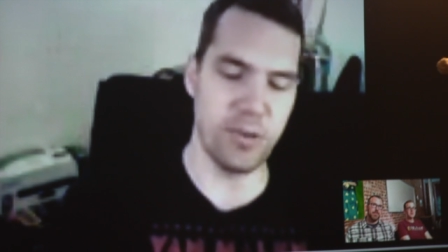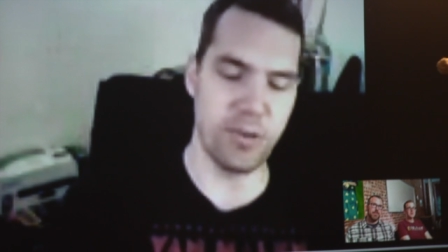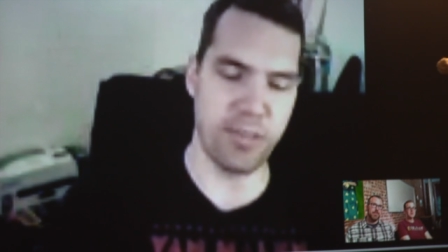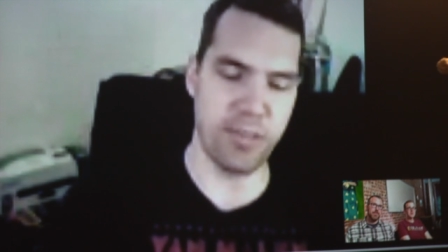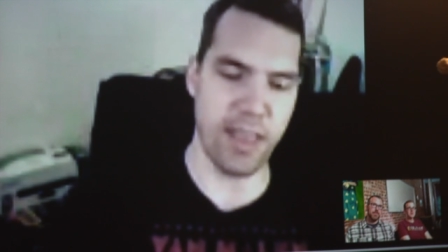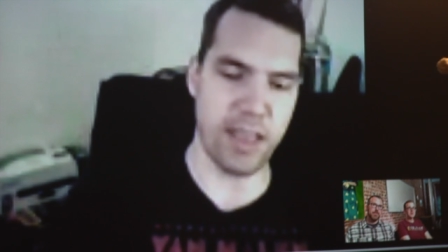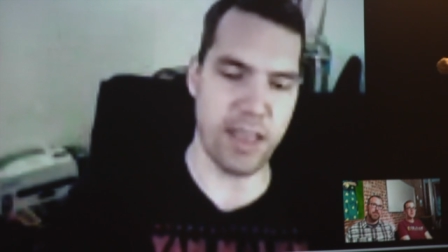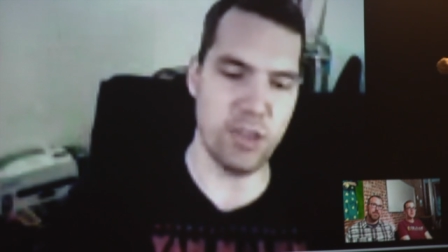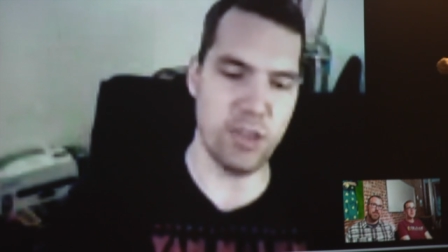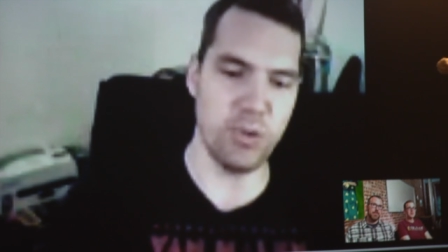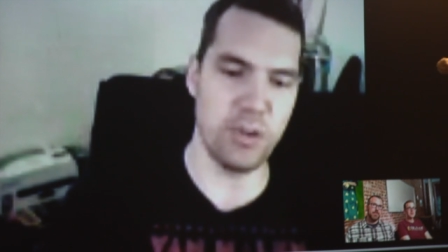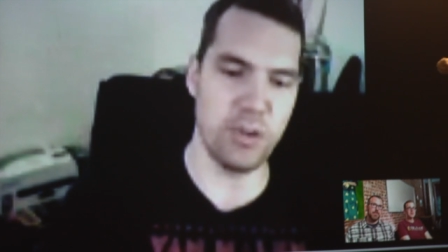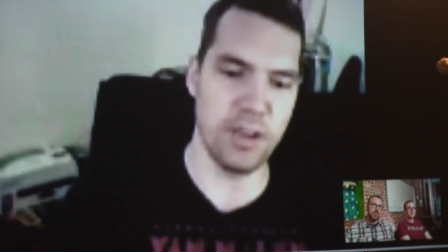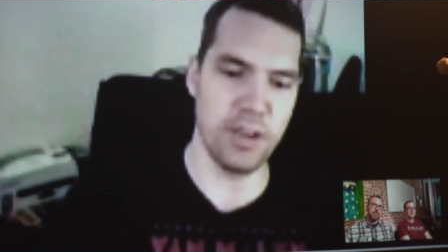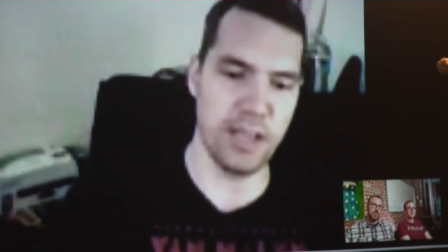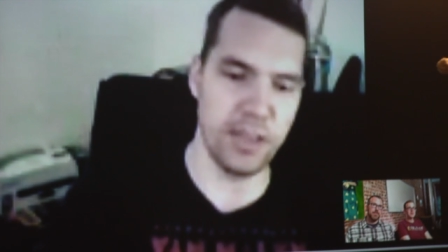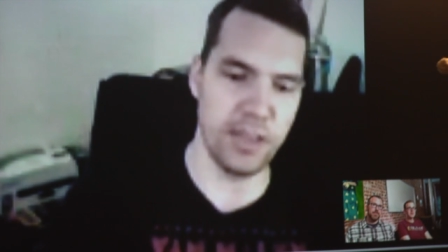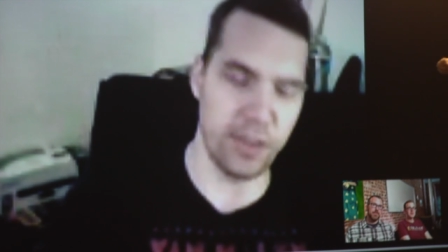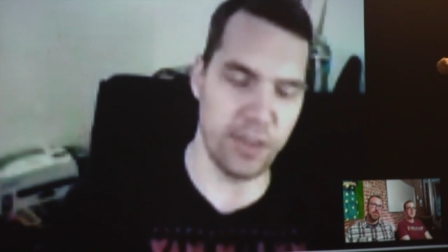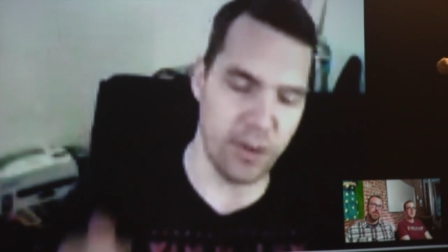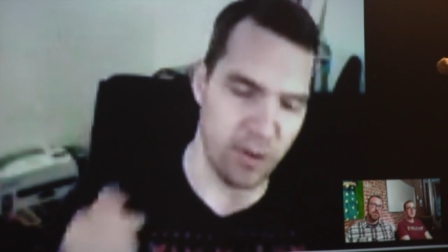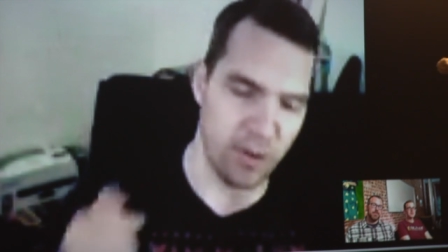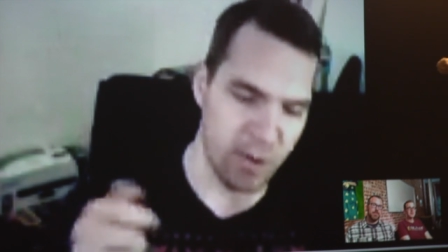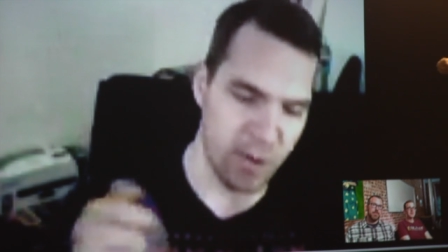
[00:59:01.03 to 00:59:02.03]
was that you could
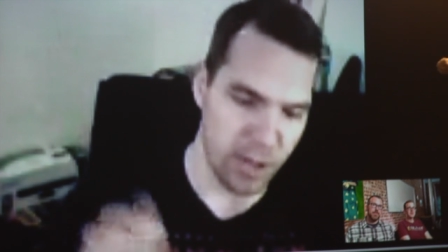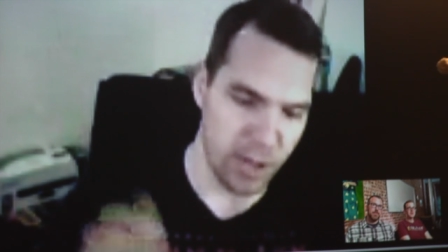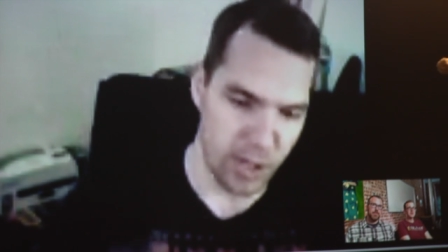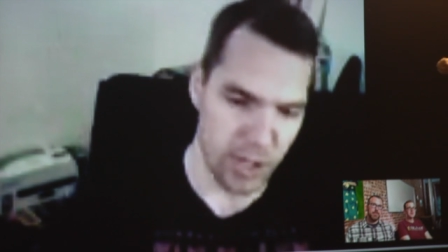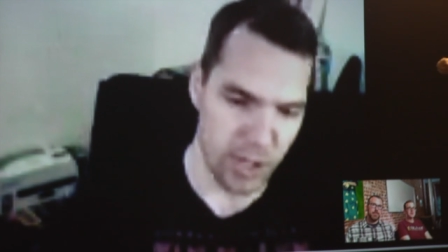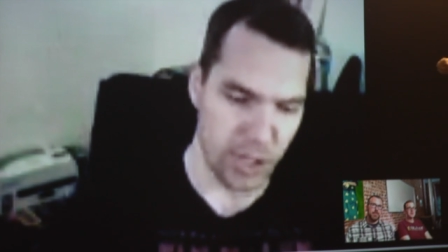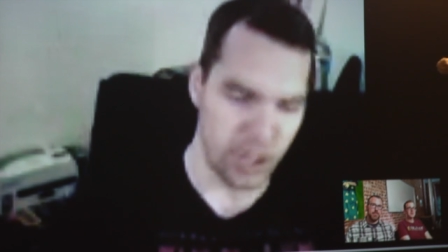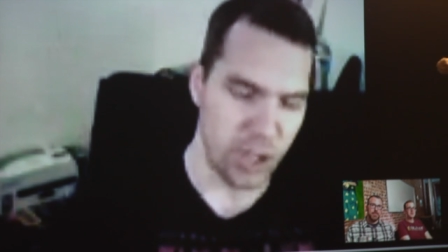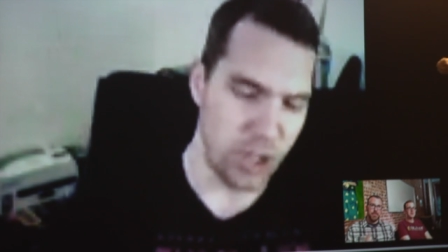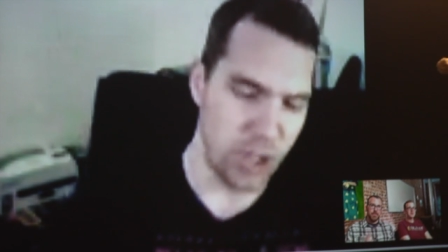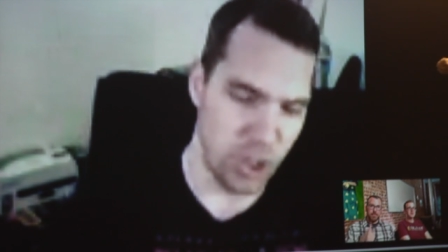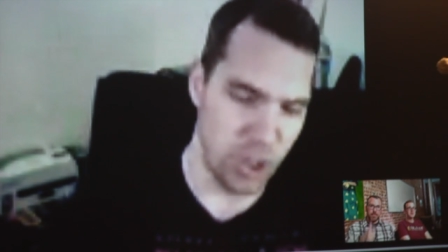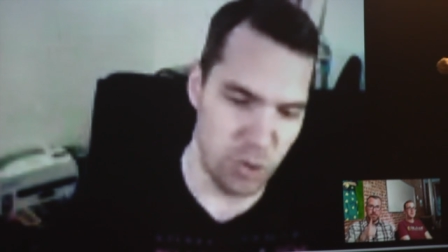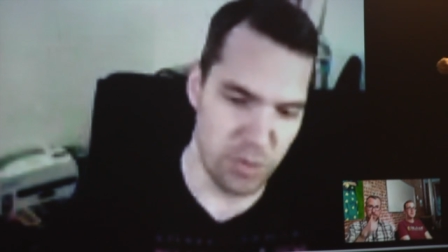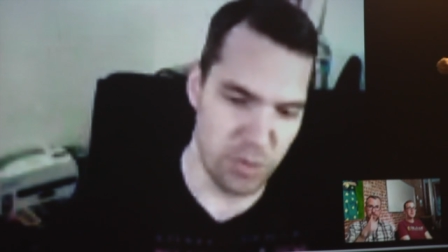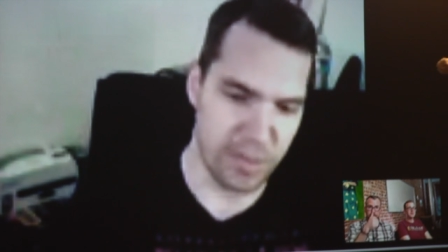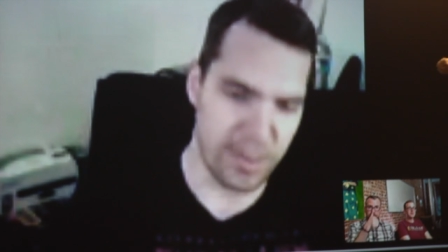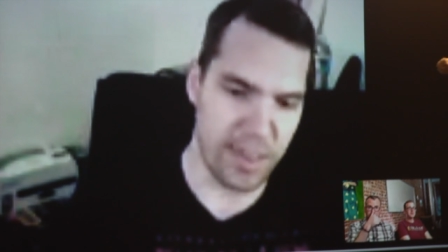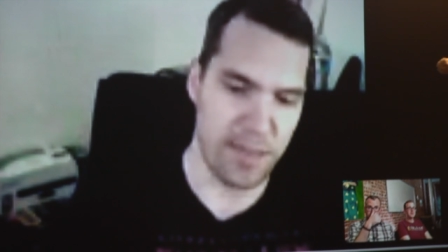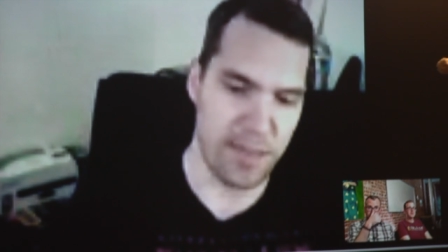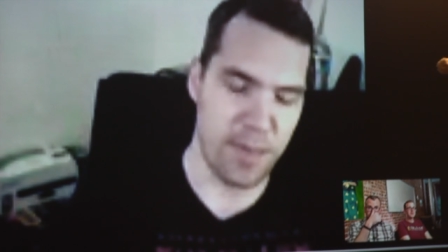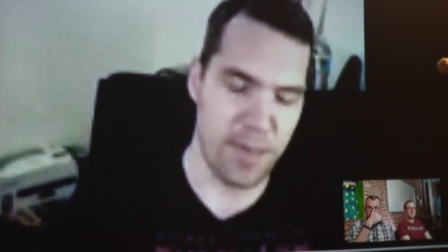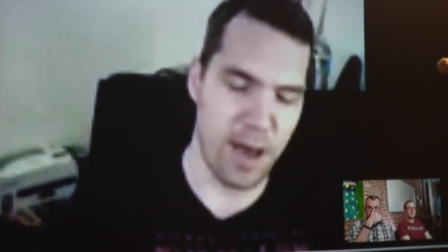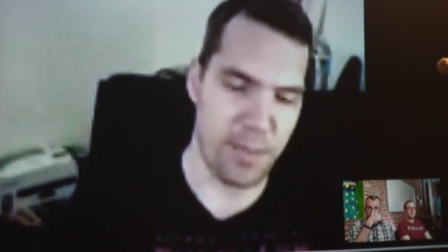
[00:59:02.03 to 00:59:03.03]
either use
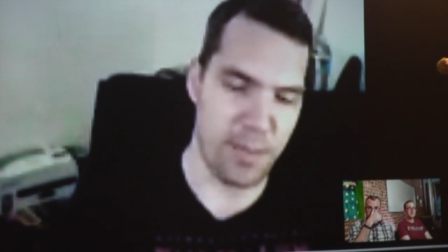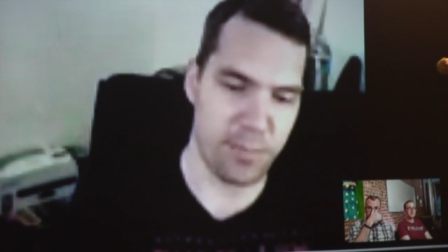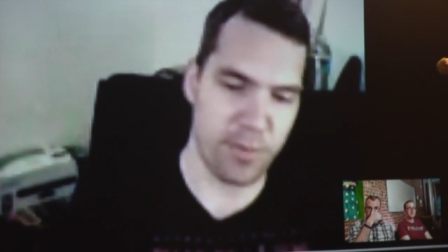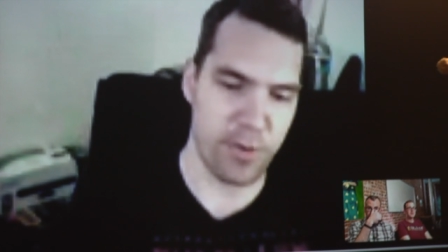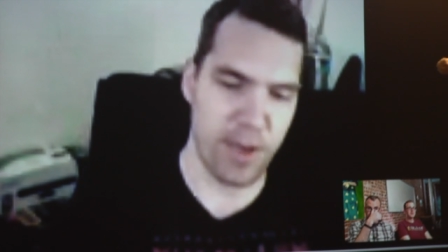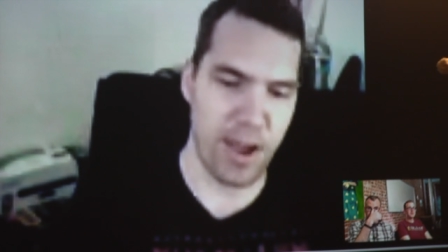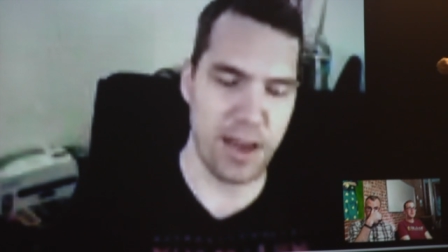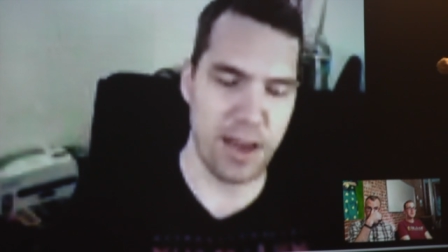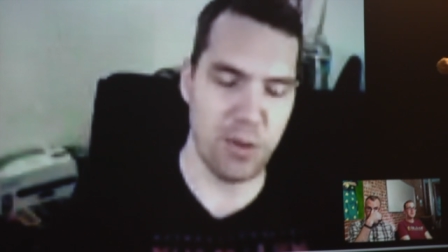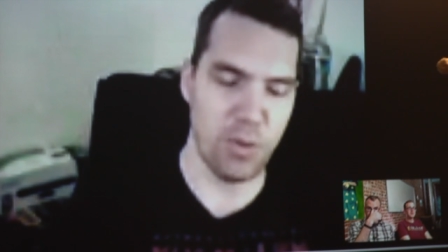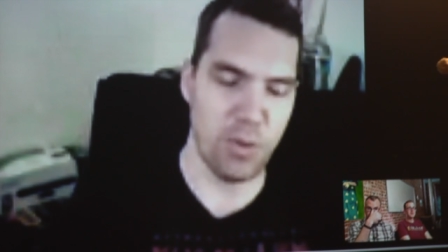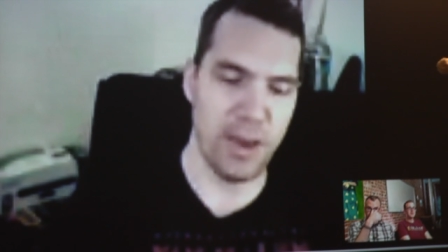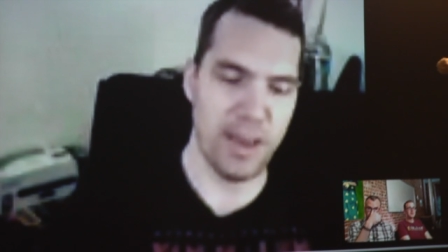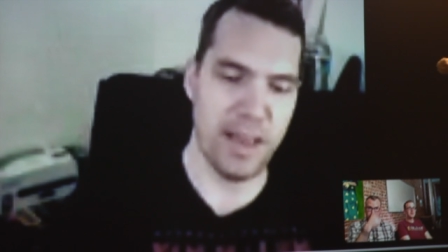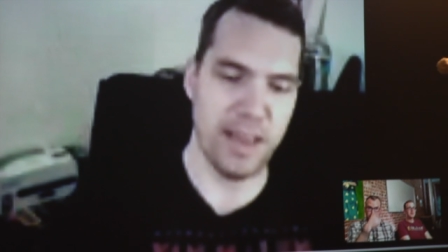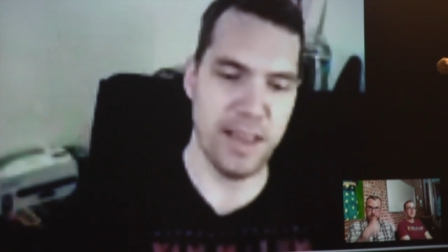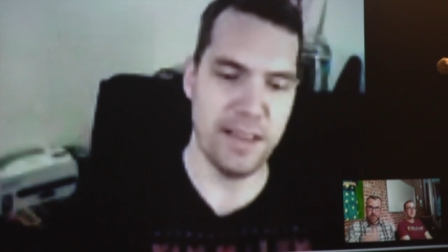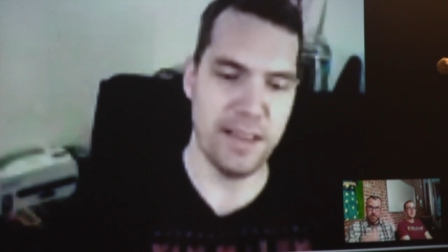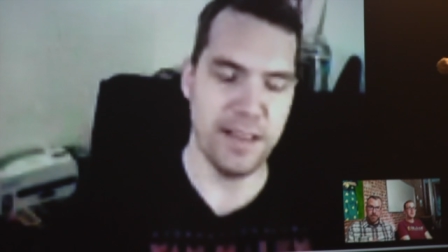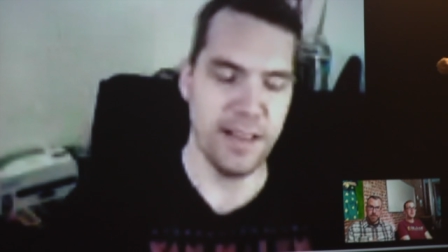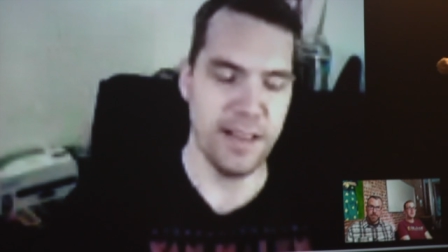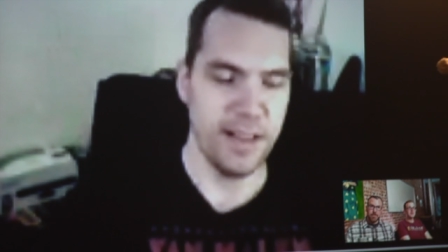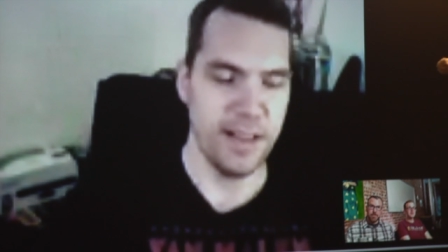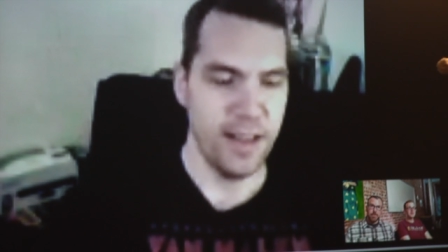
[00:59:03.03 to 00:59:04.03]
them up right
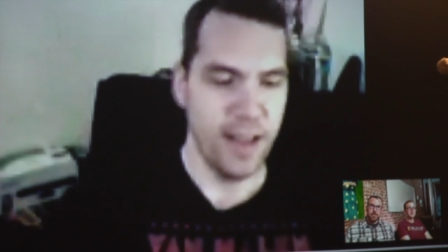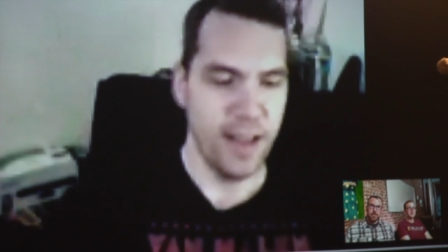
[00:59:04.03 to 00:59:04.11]
away,